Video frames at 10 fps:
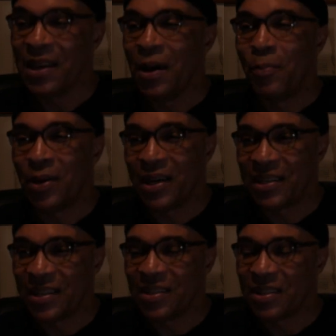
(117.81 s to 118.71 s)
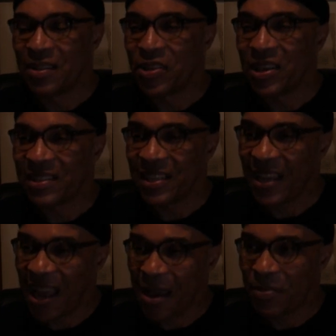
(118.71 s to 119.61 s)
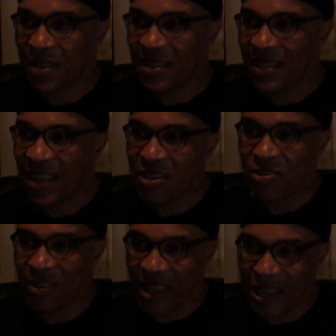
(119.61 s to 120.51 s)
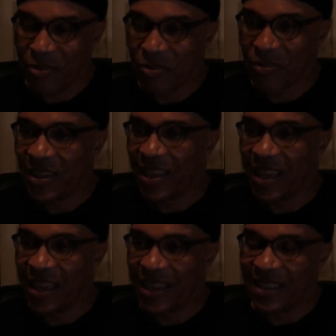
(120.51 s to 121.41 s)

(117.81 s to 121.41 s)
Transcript: but the things that happen in your life and